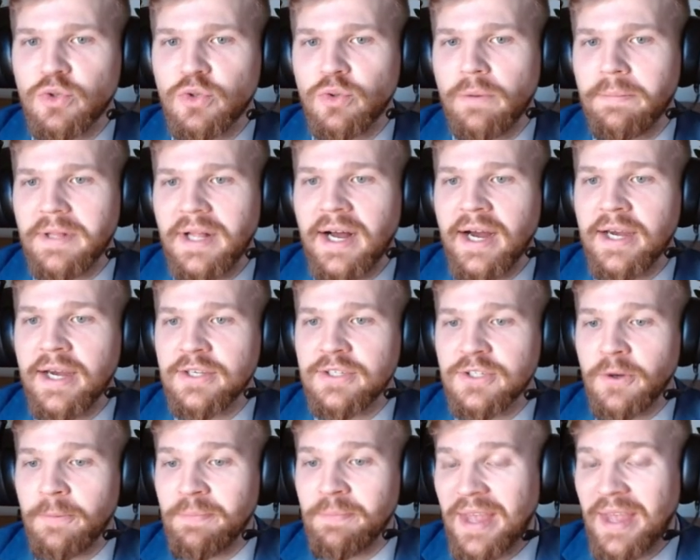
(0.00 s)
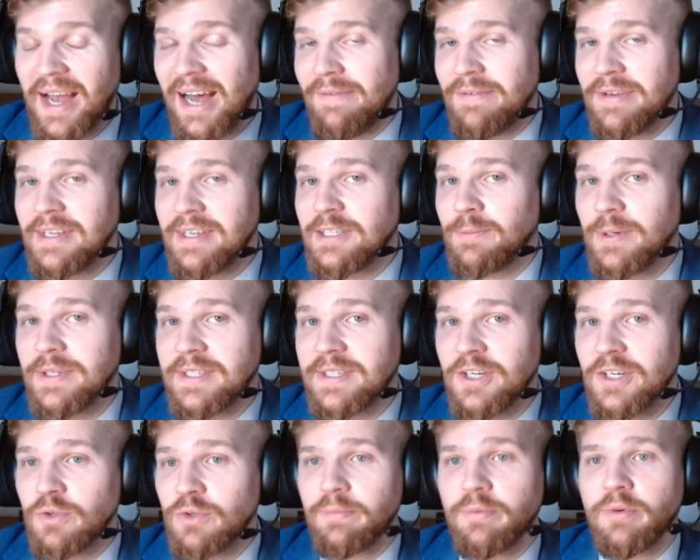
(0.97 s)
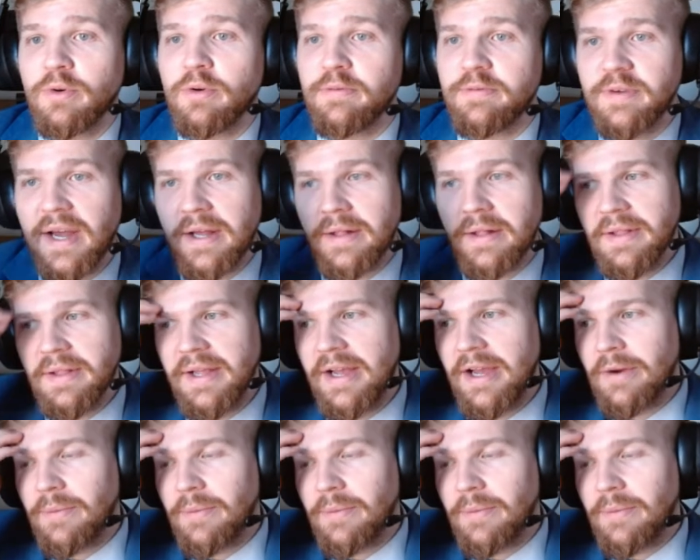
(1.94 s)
to apply so having an express entry profile